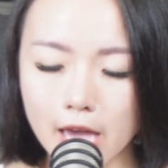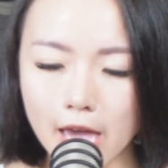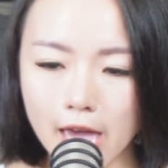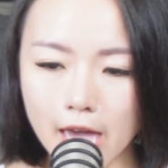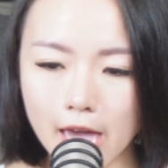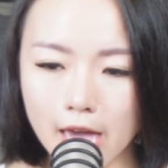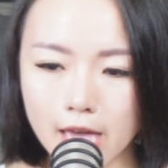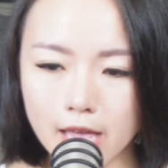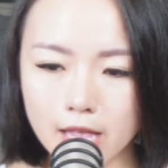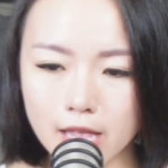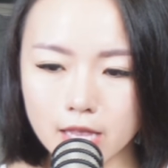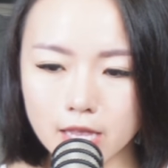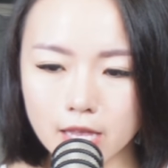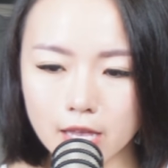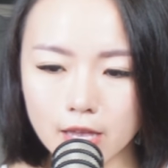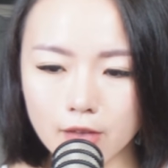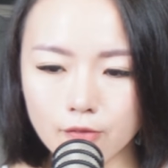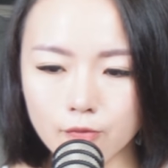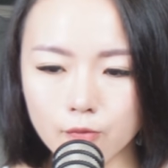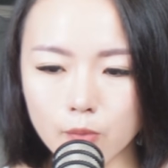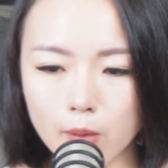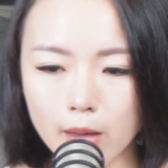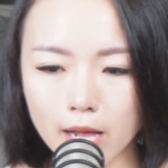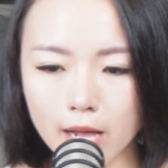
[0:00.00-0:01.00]
And
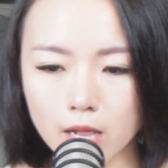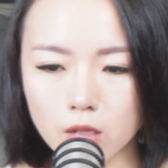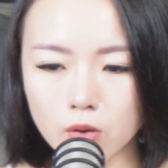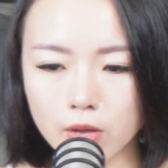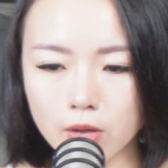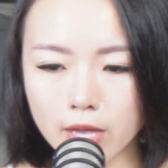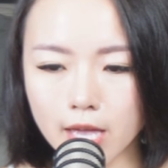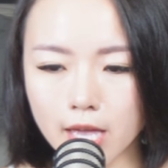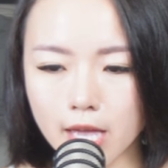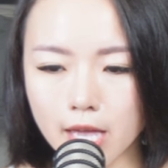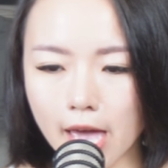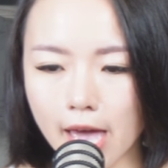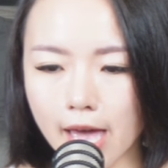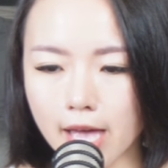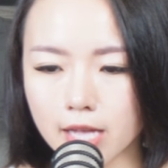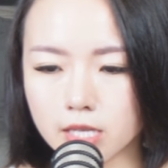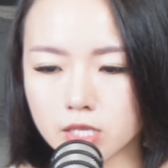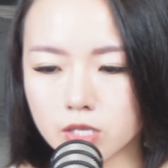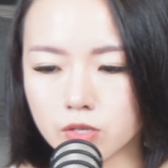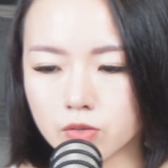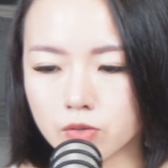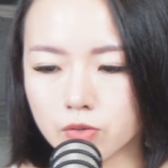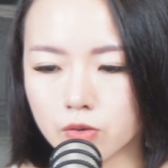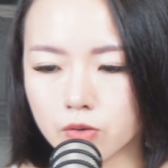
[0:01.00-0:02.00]
if we are looking at,
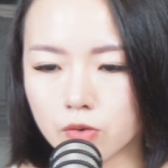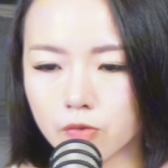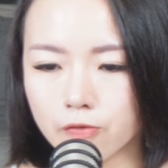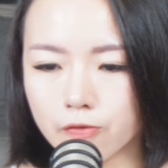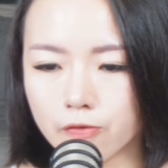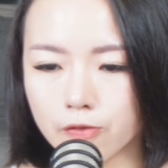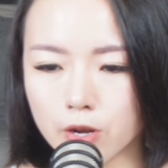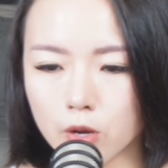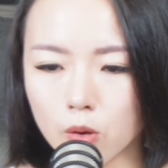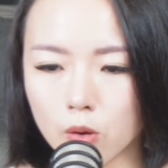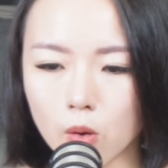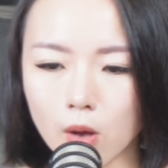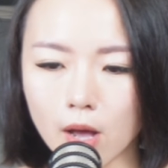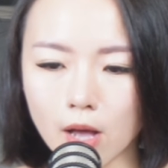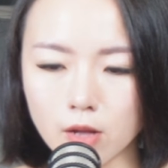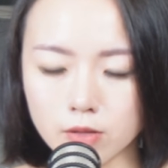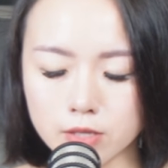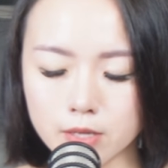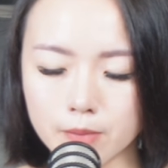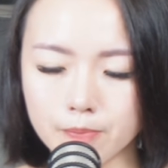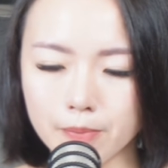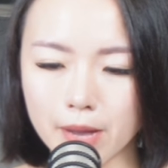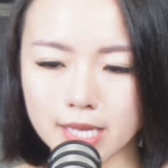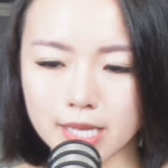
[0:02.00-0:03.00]
freehold
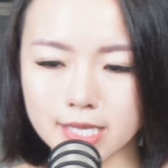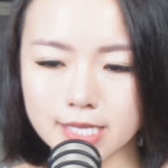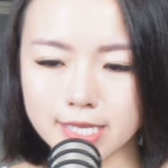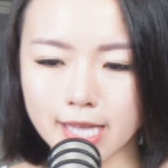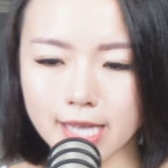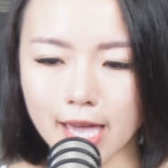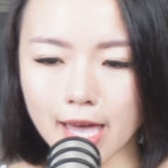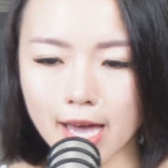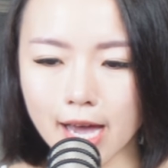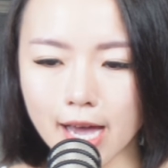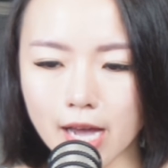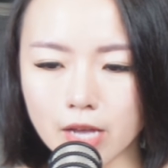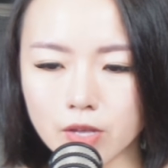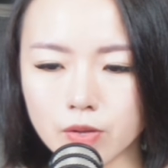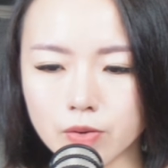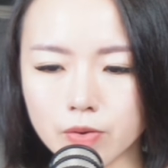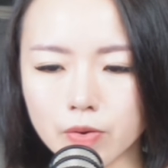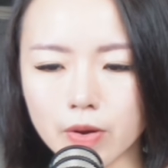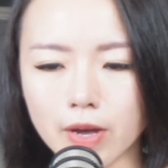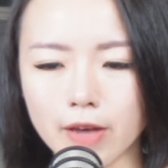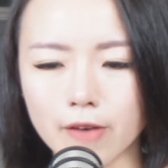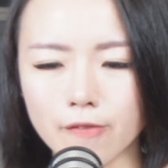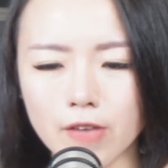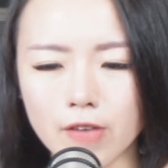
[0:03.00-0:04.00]
counterparts that are,
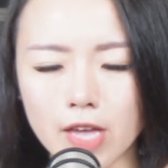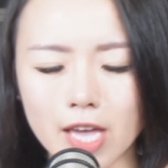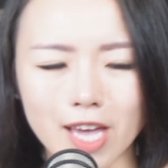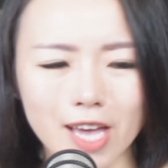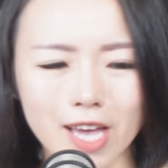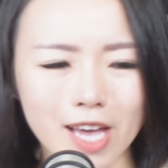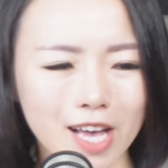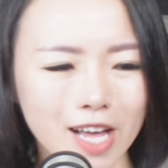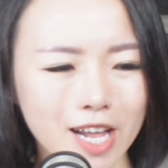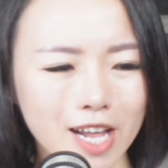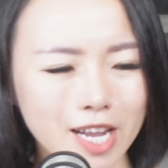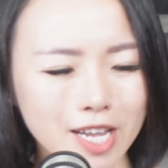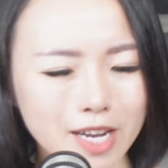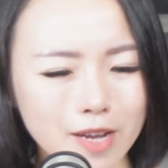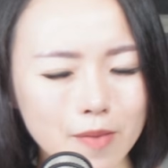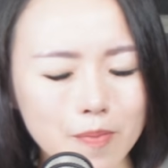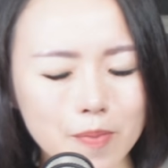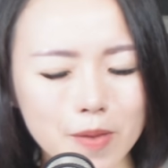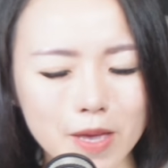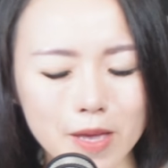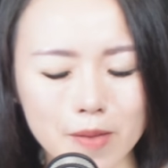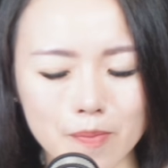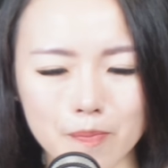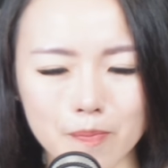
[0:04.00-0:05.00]
have a little
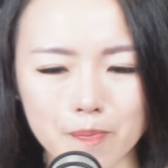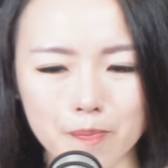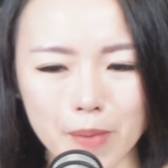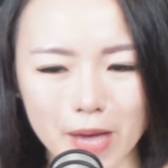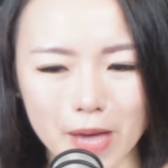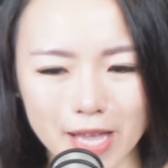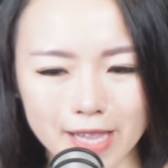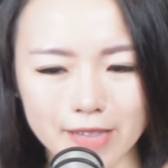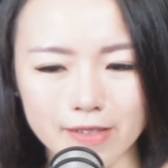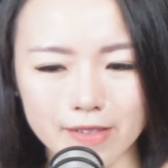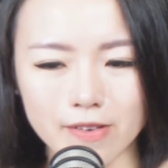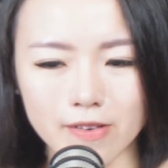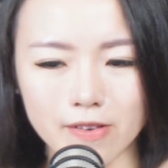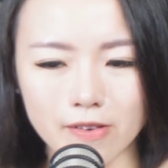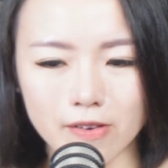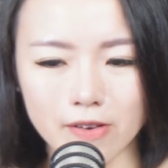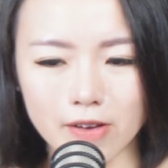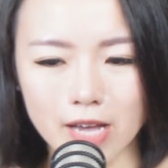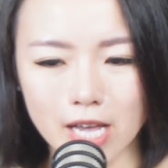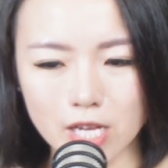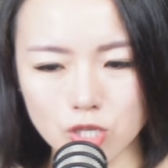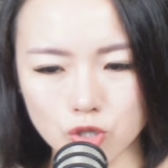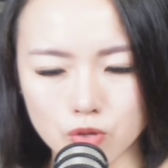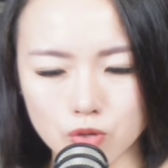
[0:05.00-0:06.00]
bit
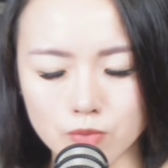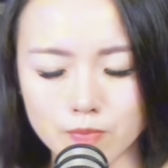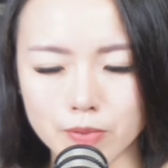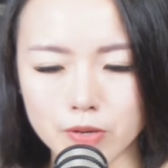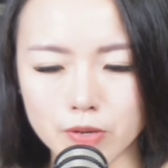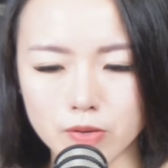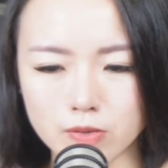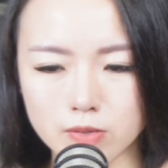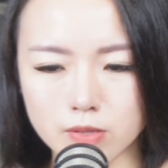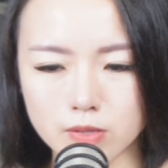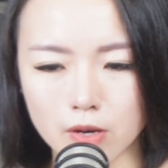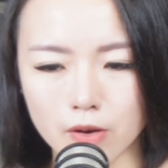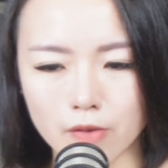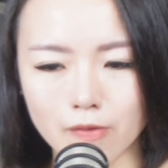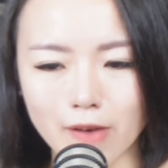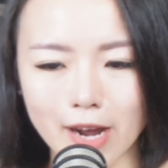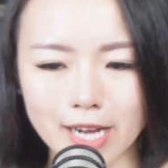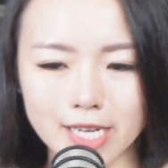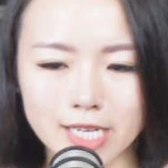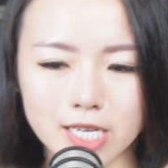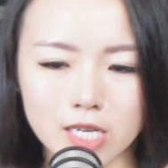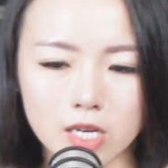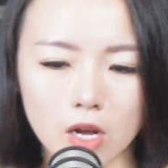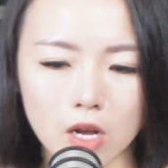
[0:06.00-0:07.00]
better attributes, or
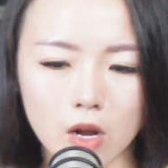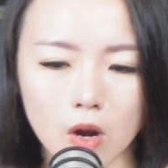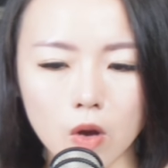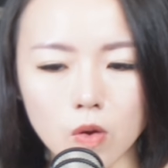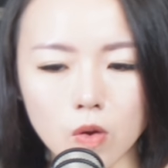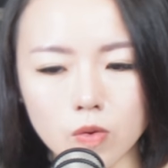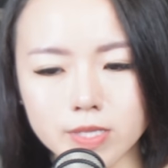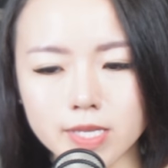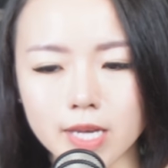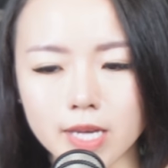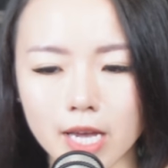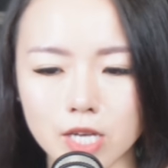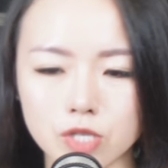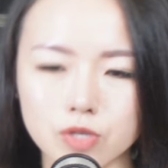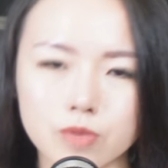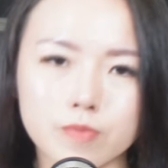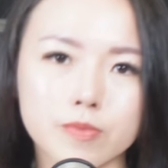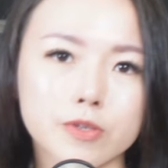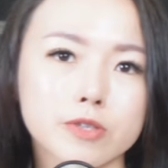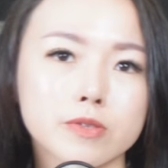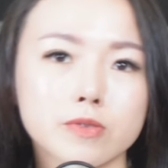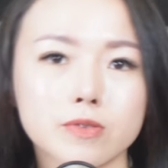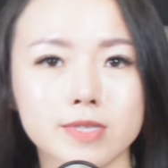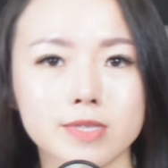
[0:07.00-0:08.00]
rather closer
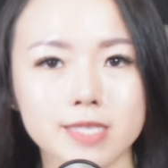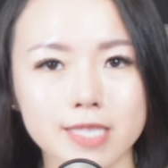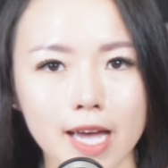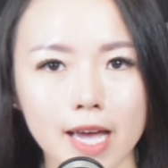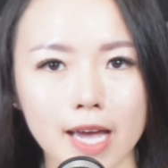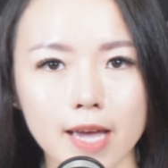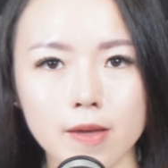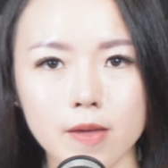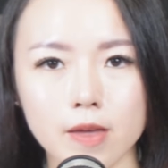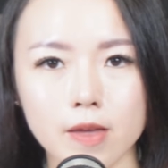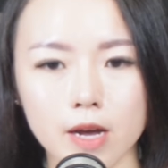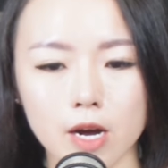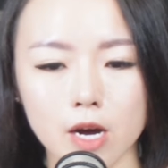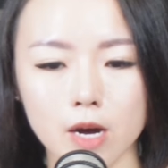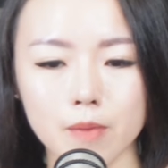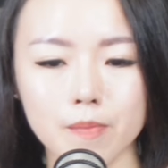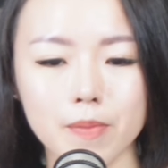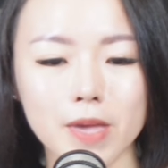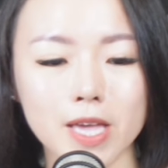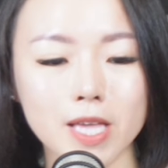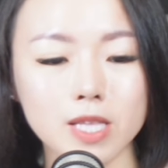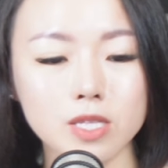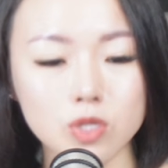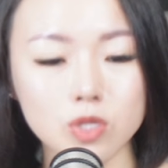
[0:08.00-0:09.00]
attribute to Skye,
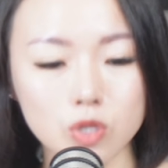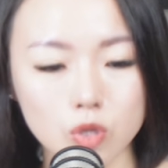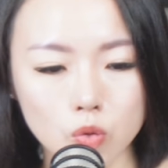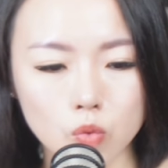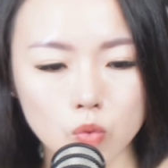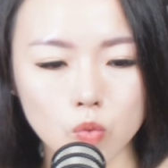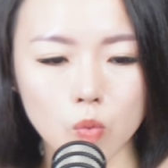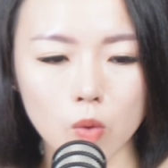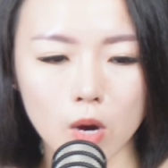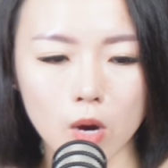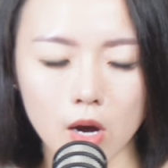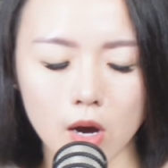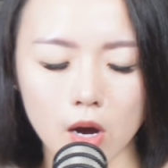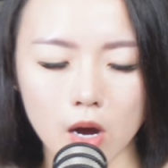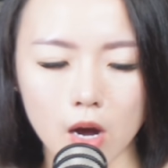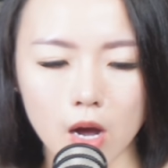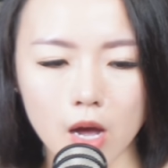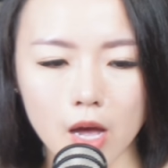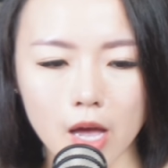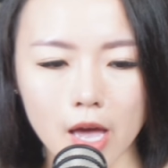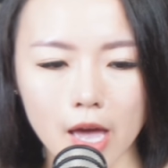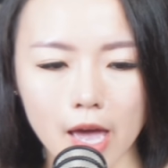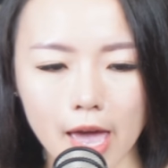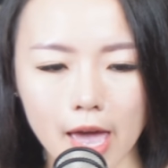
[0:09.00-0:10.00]
being newer
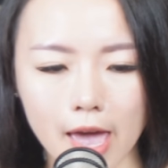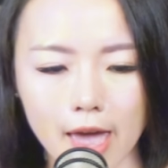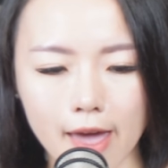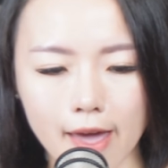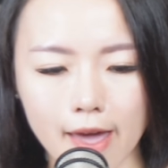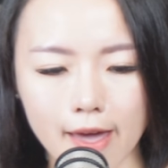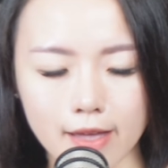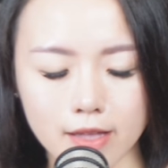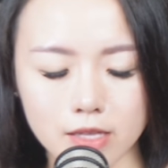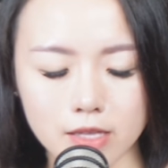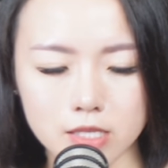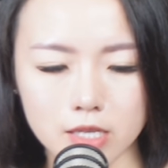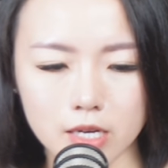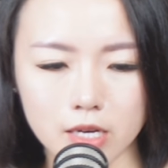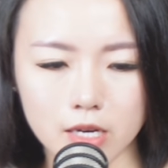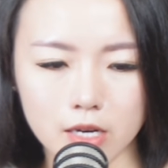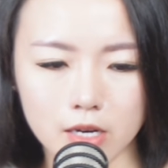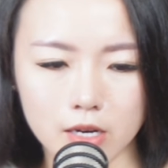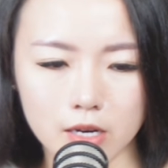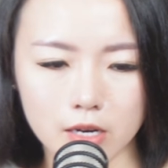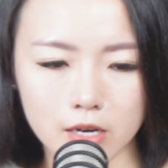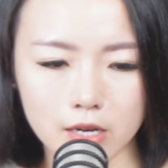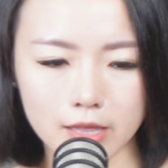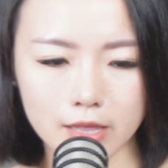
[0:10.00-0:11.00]
and
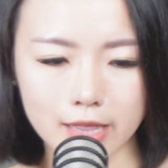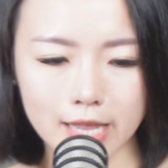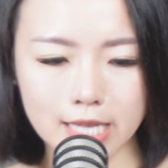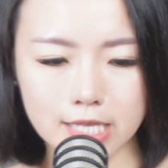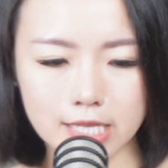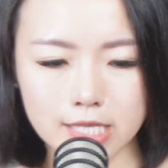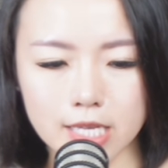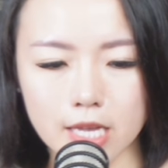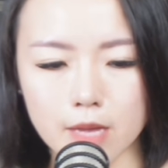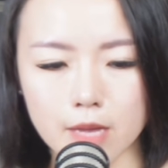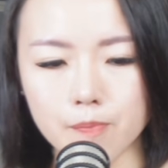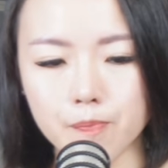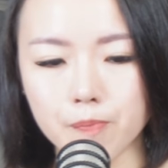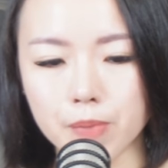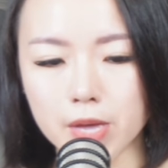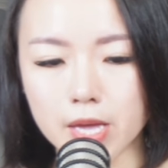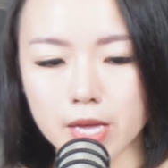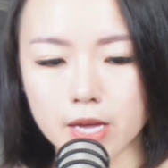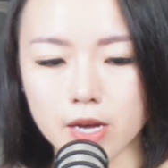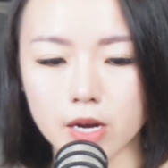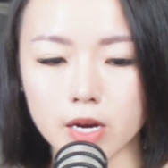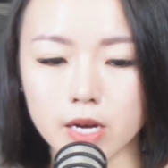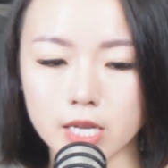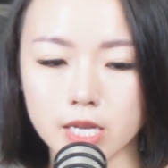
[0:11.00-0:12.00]
let's say
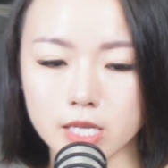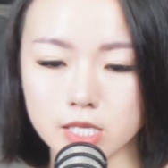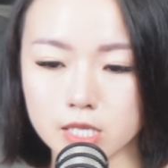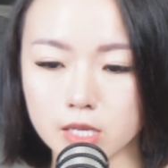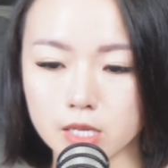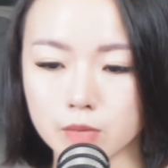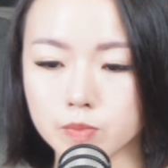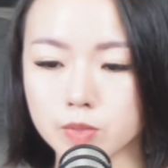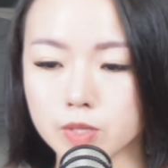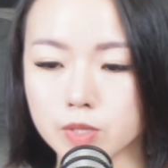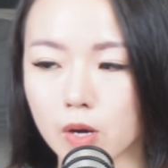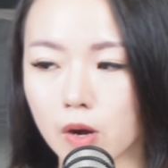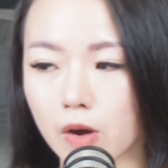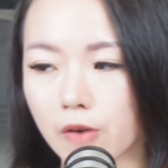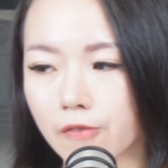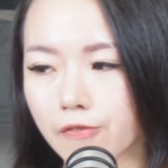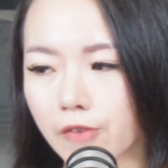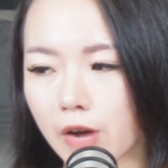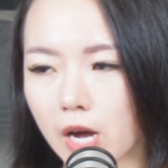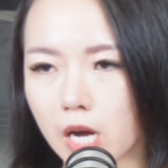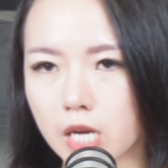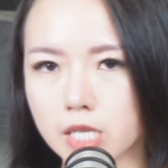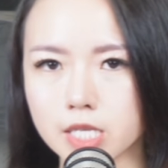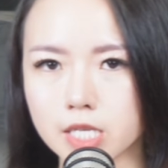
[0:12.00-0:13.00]
bigger in terms of
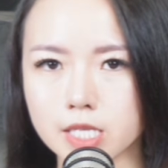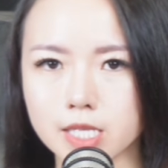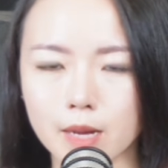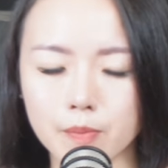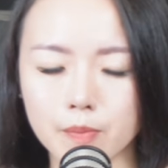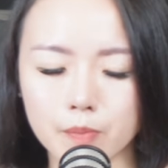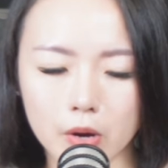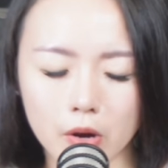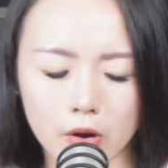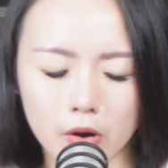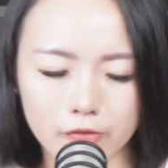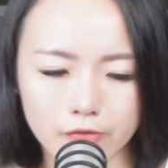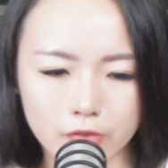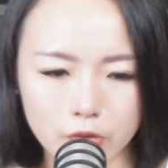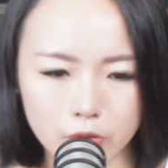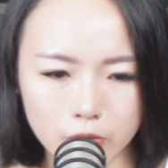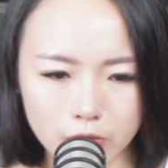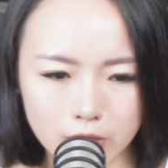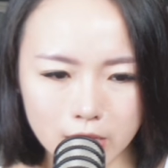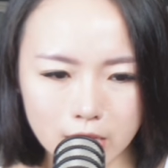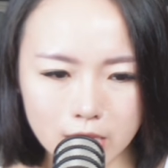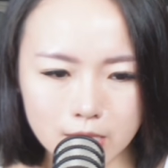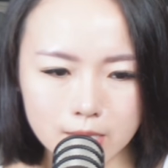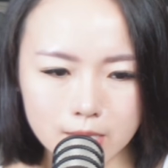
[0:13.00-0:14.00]
the number of
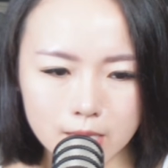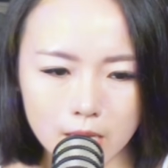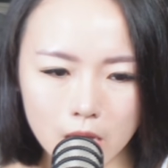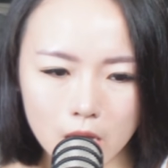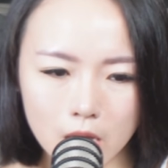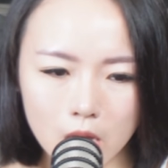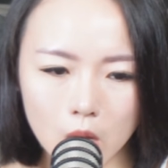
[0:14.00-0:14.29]
units,